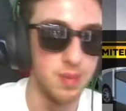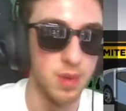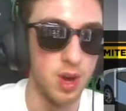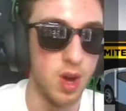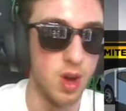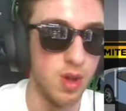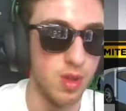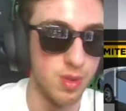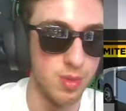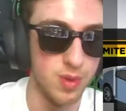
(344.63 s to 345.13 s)

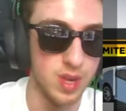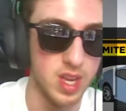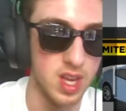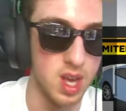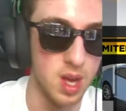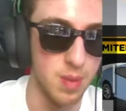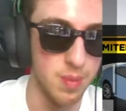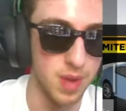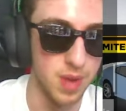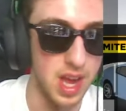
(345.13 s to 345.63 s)
all the way
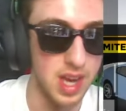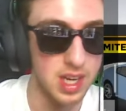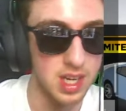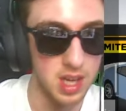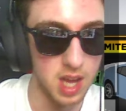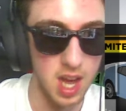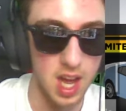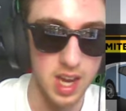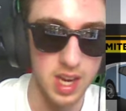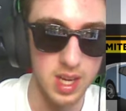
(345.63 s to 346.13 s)
up. I
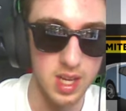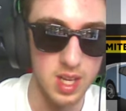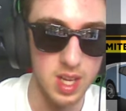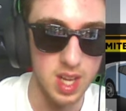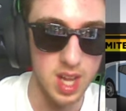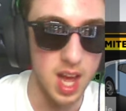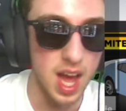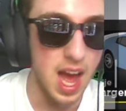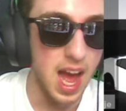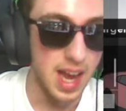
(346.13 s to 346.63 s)
got it.
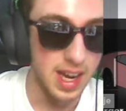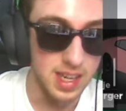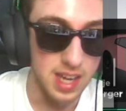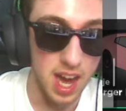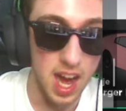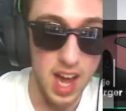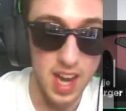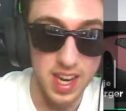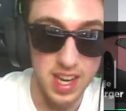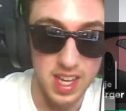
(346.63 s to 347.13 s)
I
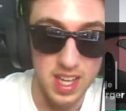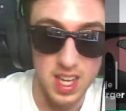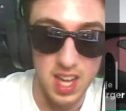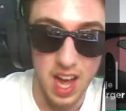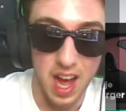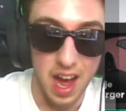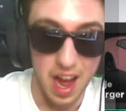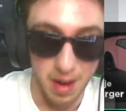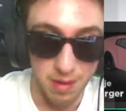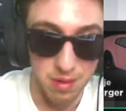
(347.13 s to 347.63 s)
got it.
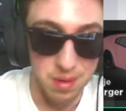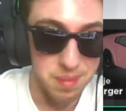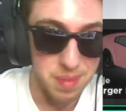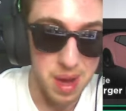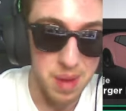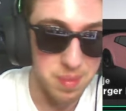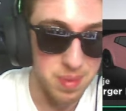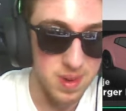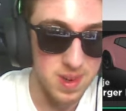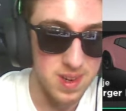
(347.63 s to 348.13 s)
I remember